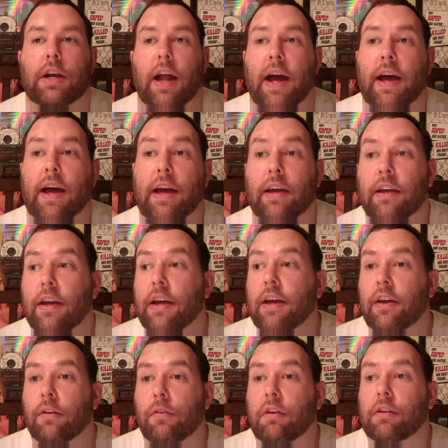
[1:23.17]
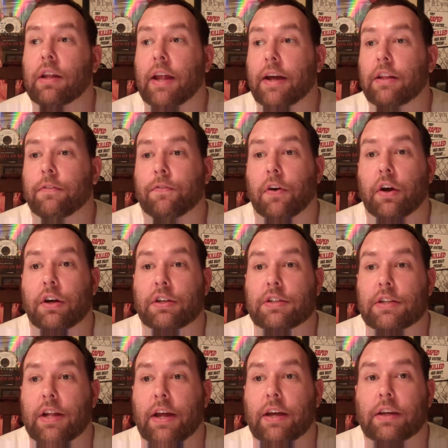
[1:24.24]
And I really, like, the
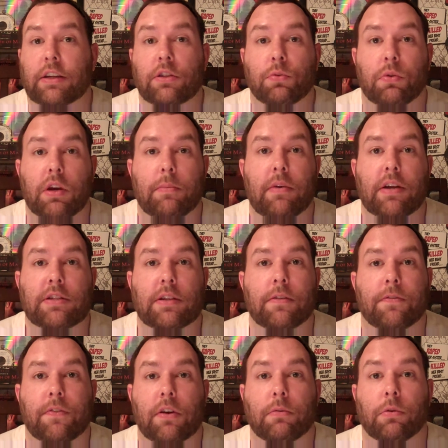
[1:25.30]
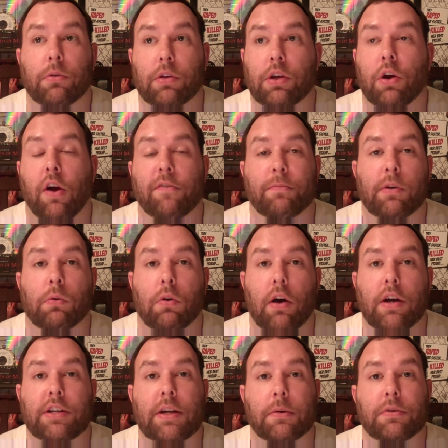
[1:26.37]
first like 20 minutes of the film were really hard for me to watch.